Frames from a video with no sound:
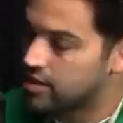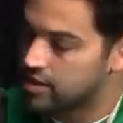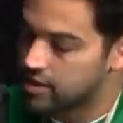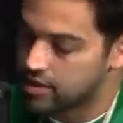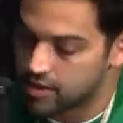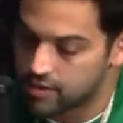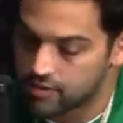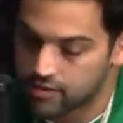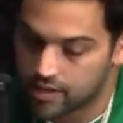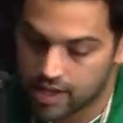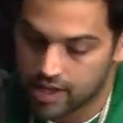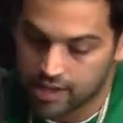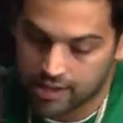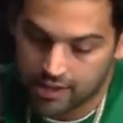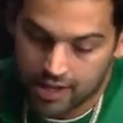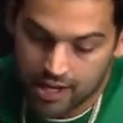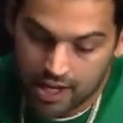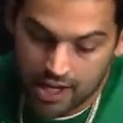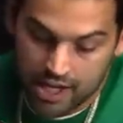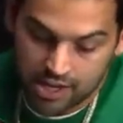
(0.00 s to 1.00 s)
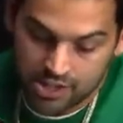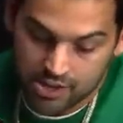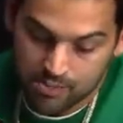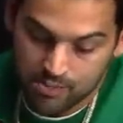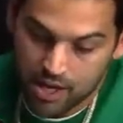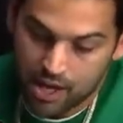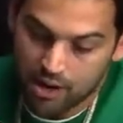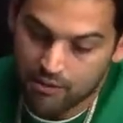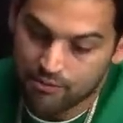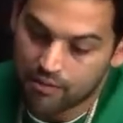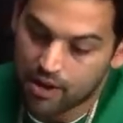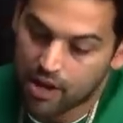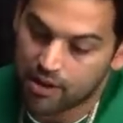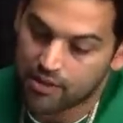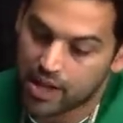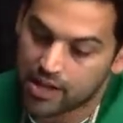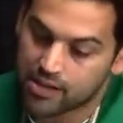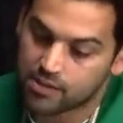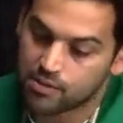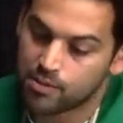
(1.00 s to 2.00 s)
you know like to me i found
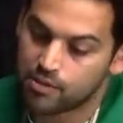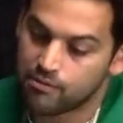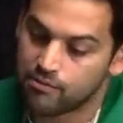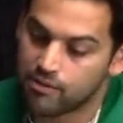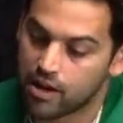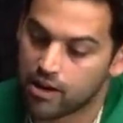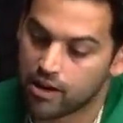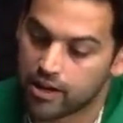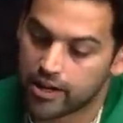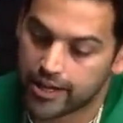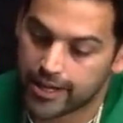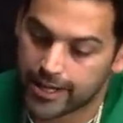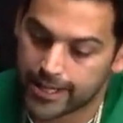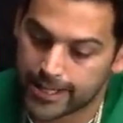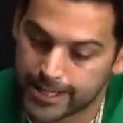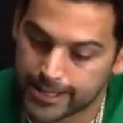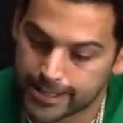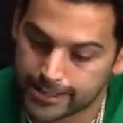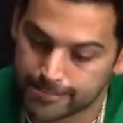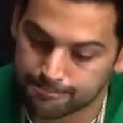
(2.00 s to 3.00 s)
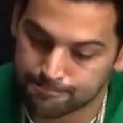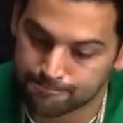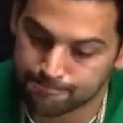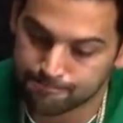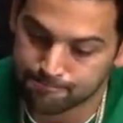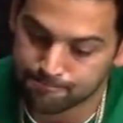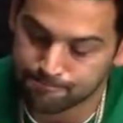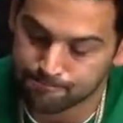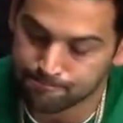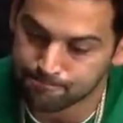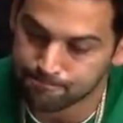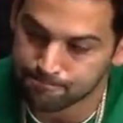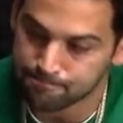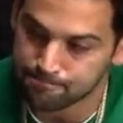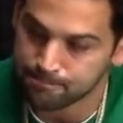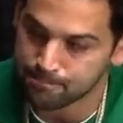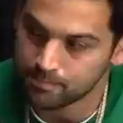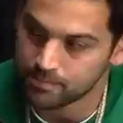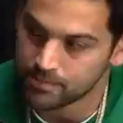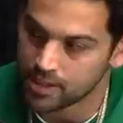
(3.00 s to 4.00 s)
that to be very uh
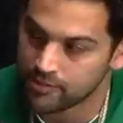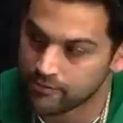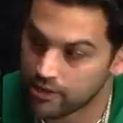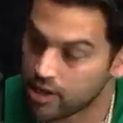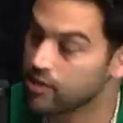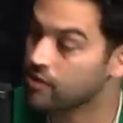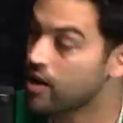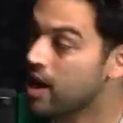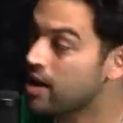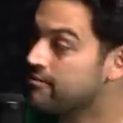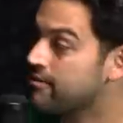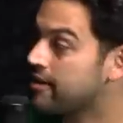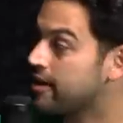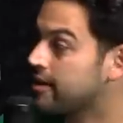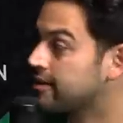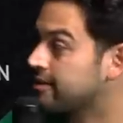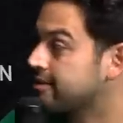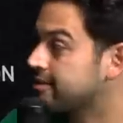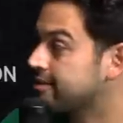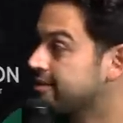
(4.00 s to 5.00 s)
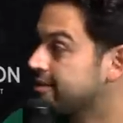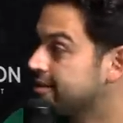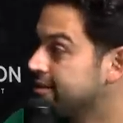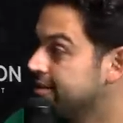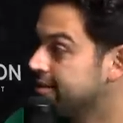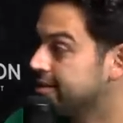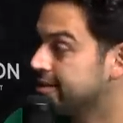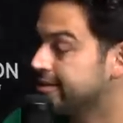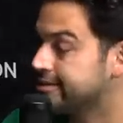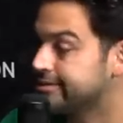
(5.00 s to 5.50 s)
very gratifying you know